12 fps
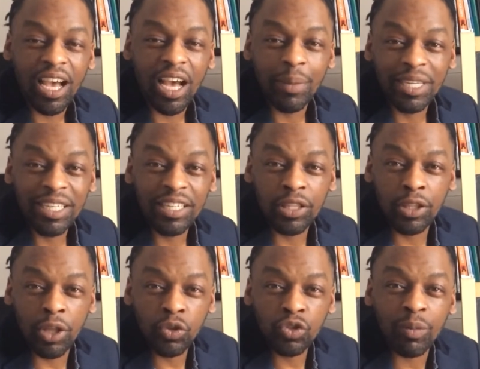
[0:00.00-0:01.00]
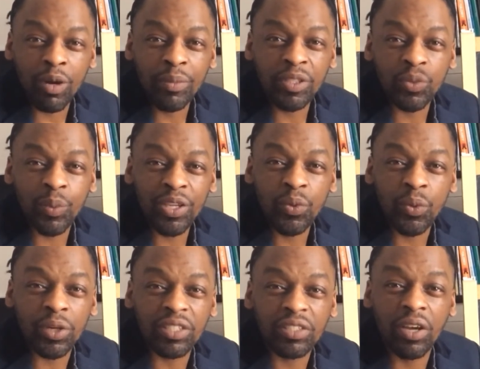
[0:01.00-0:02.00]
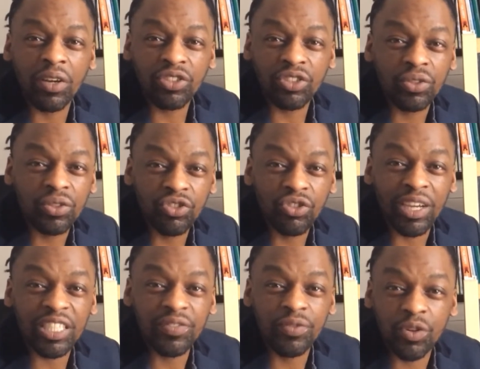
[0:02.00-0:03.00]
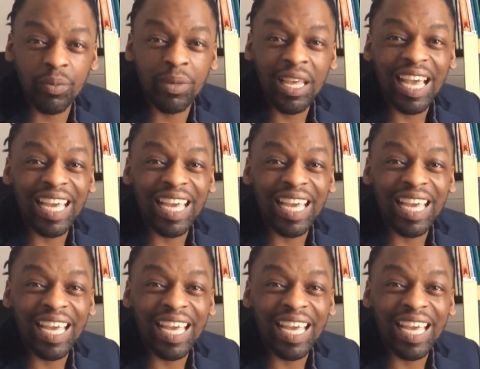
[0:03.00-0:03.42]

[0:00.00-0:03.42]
I mean, those moments where you want to touch, transform,